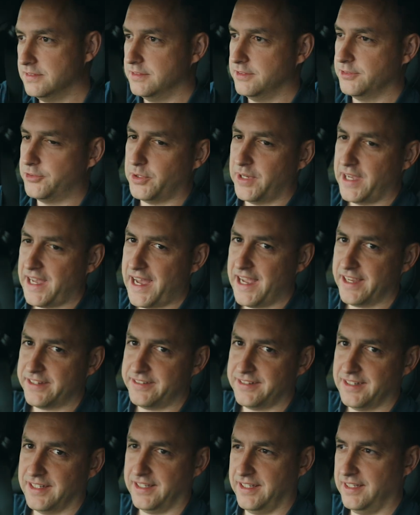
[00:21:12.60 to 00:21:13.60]
So I
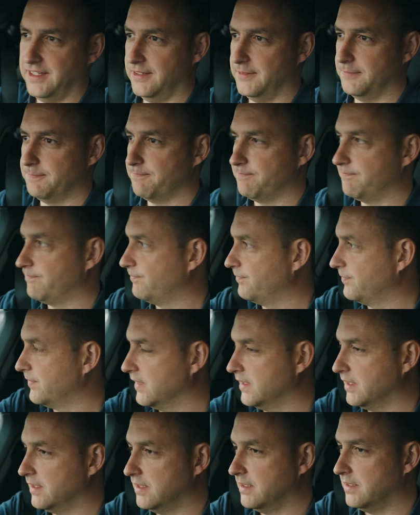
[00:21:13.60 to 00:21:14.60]
actually
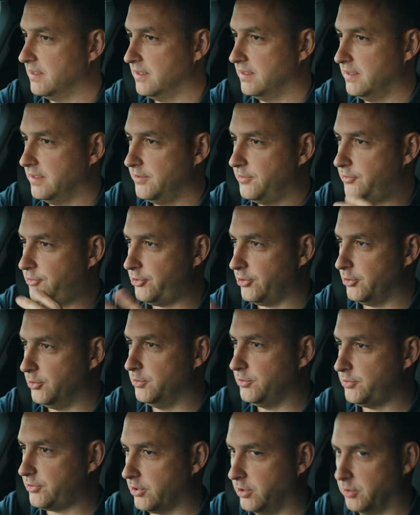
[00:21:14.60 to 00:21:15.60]

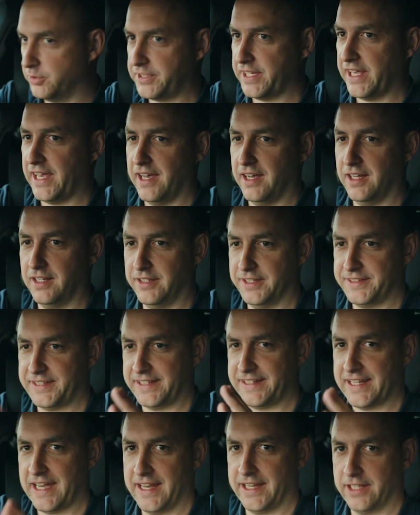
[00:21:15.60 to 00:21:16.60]
chose a hotel, the
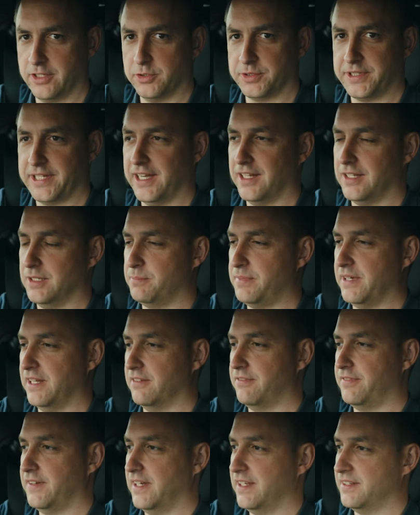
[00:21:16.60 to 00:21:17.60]
Titanic Hotel in
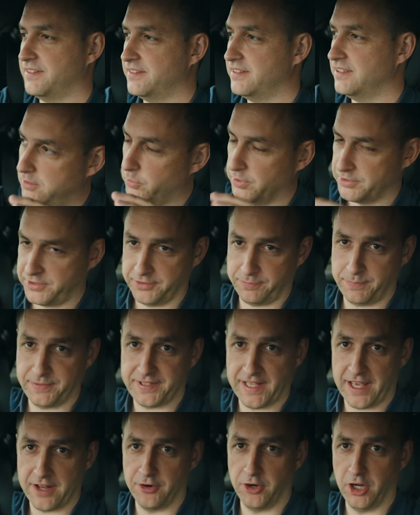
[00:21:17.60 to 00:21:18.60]
Belfast, which is
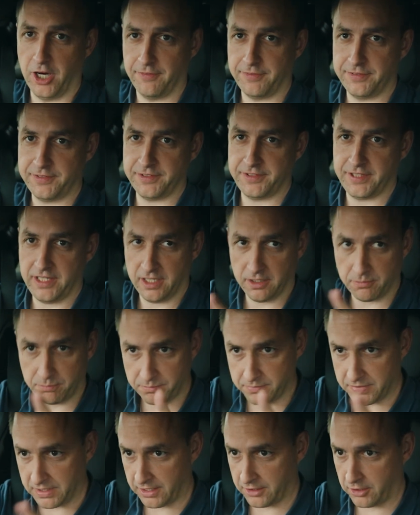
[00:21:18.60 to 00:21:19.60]
beside our offices here
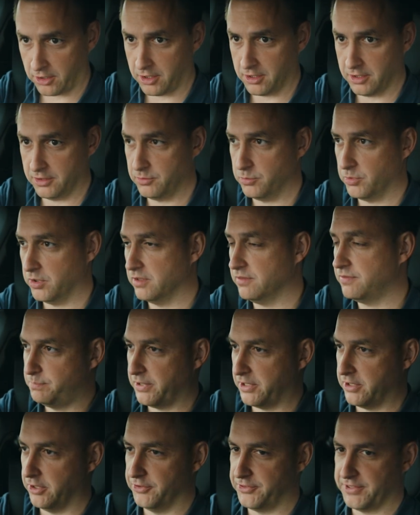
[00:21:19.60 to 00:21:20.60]
at Harland and Wolff,
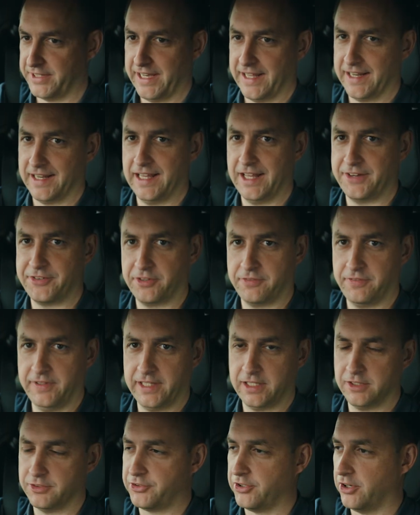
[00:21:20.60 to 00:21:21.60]
because it had electric
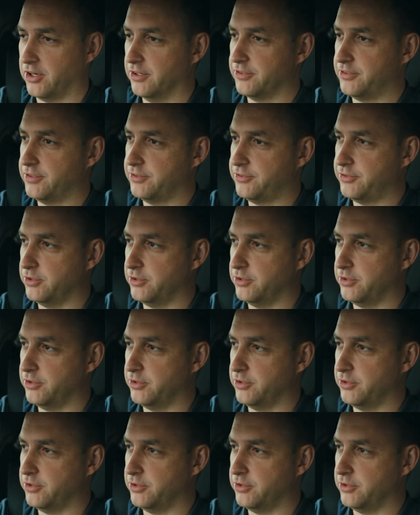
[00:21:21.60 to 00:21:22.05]
vehicle chargers.